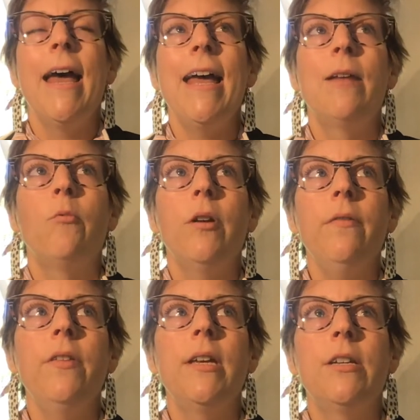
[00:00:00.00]
And one
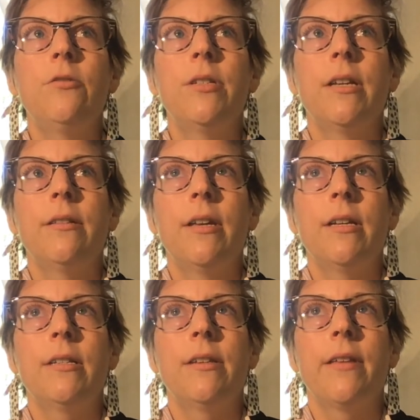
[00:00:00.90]
of the interesting
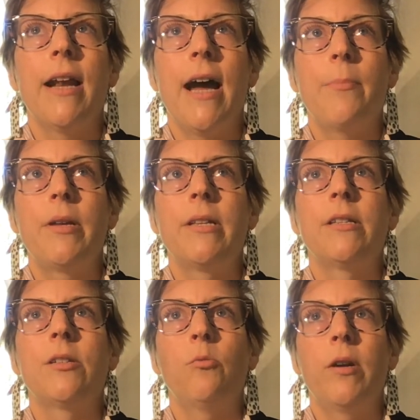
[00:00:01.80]
things that
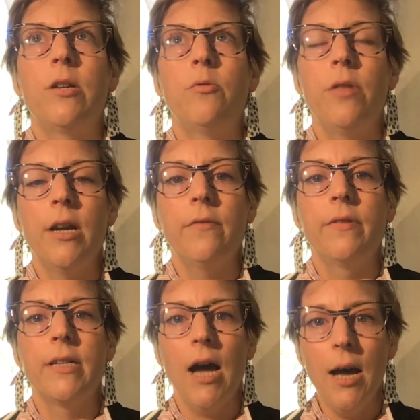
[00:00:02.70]
happens when you think of
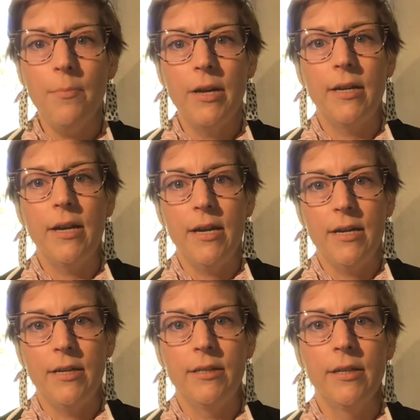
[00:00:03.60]
a topic
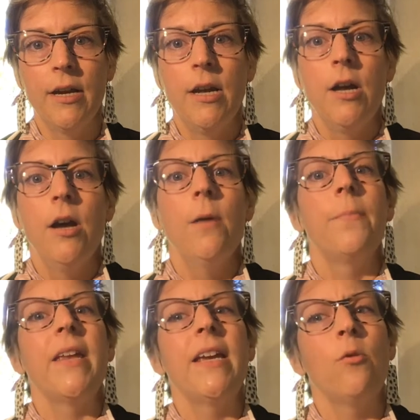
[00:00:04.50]
is,
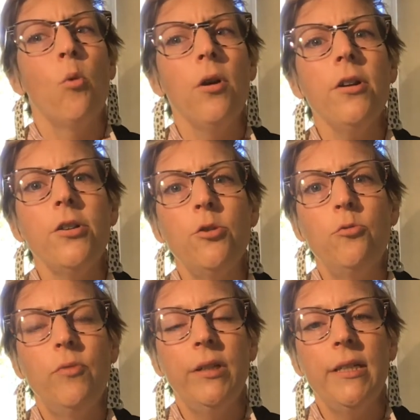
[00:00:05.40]
in order to
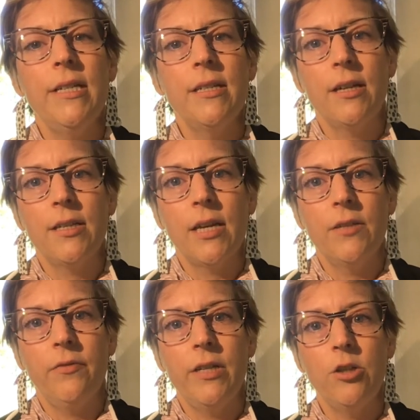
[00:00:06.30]
really
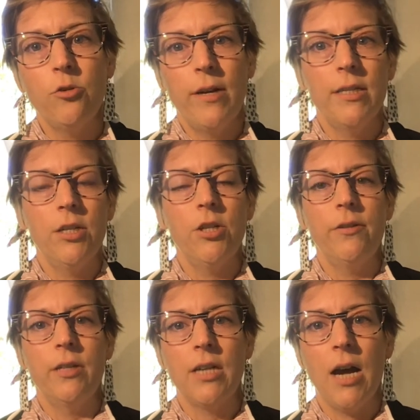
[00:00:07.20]
successfully
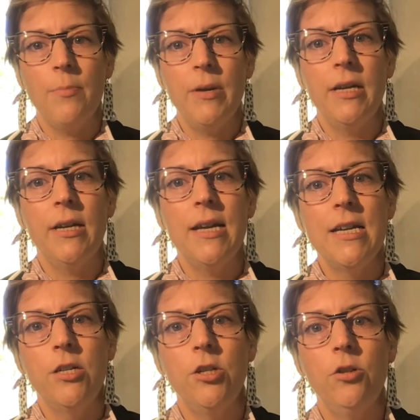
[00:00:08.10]
transition the topic
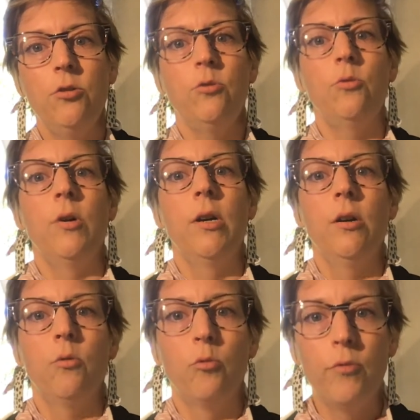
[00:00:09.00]
into
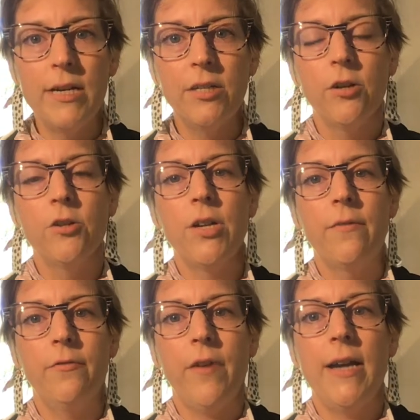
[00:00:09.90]
research
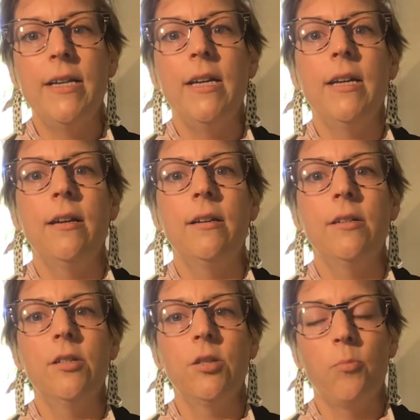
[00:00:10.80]
and finding
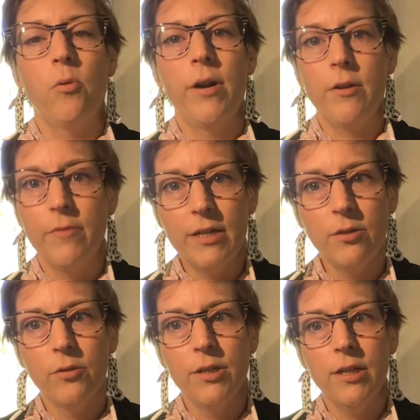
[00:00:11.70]
supporting
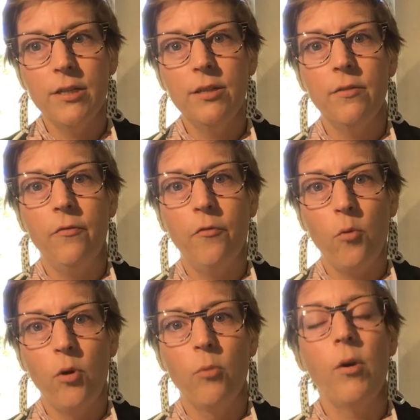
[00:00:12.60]
resources
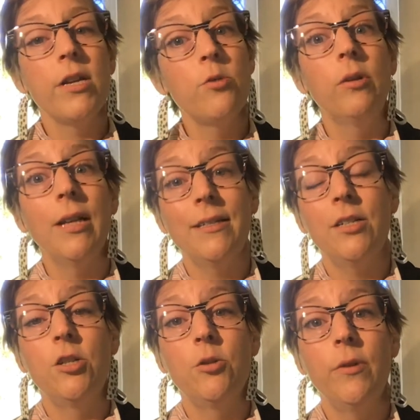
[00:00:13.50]
for what you would like
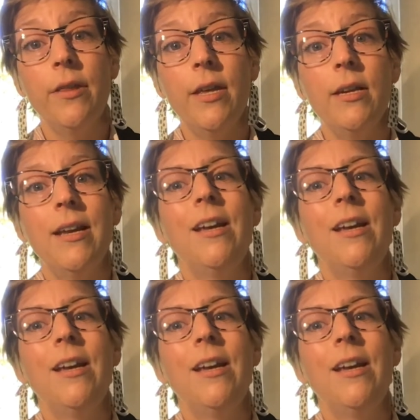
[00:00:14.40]
to do with it,